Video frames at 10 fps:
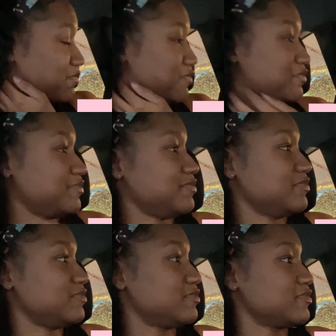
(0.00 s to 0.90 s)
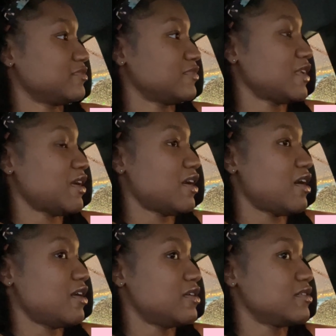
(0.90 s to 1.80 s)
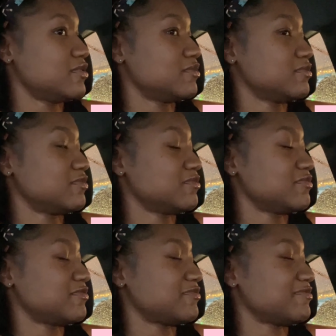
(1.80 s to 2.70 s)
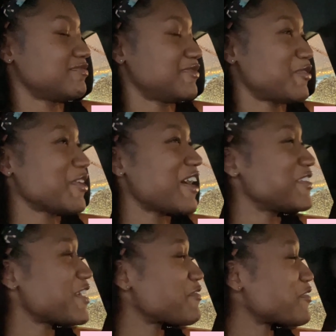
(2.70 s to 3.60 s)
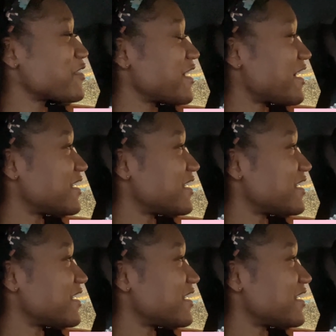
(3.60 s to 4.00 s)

All right, with what cheese? Um, what kind do you have? I forgot.